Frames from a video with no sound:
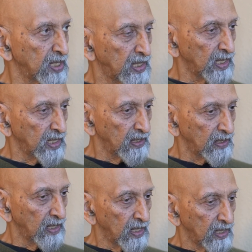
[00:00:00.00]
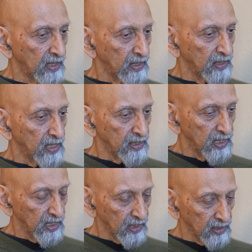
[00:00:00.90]

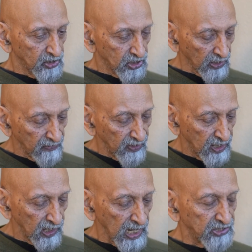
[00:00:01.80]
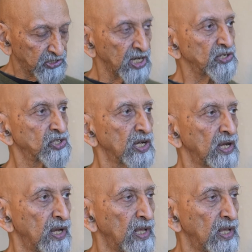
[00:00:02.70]
the cervical extension